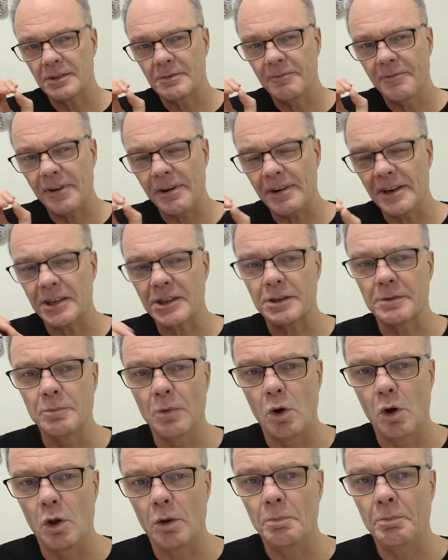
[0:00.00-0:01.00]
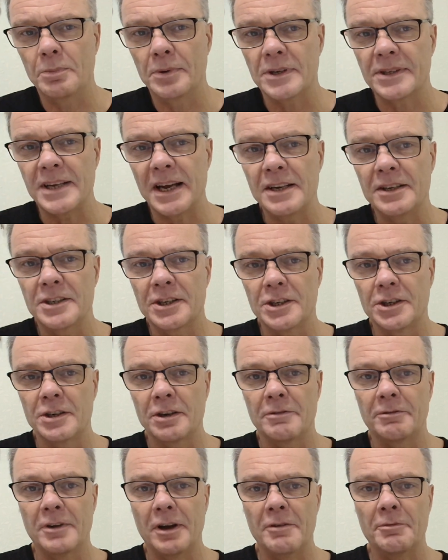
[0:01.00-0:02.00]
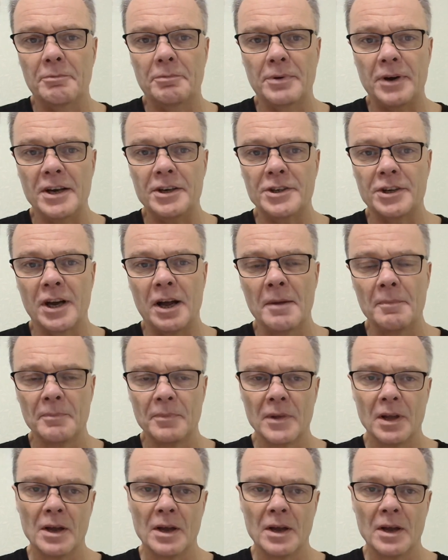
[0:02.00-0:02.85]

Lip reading: very small percentage of pressure